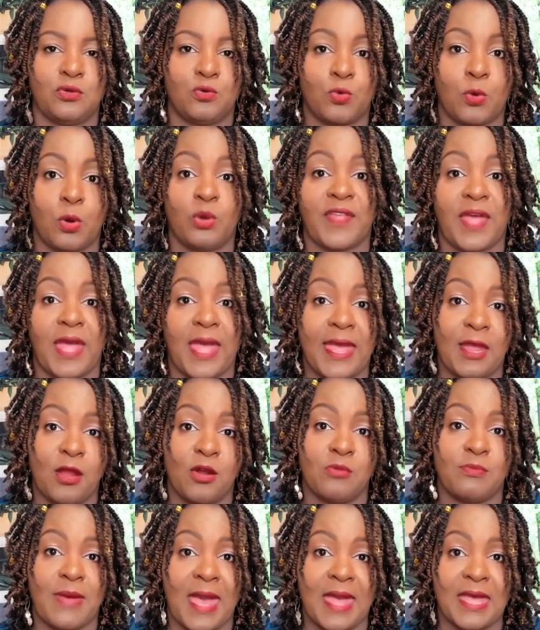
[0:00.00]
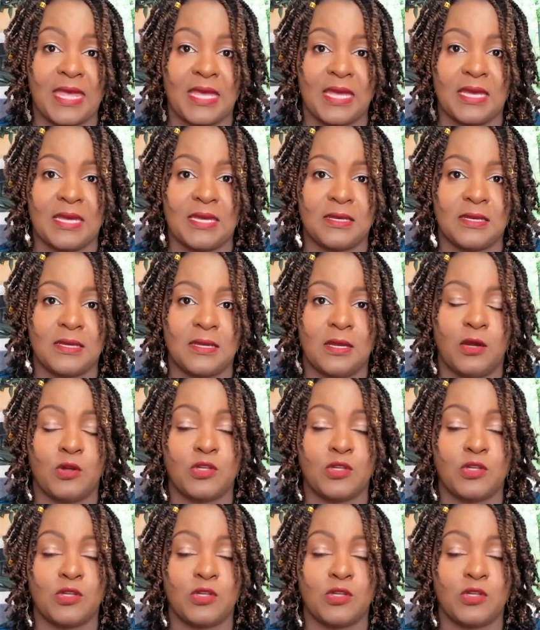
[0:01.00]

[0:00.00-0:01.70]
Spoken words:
grow that hair back in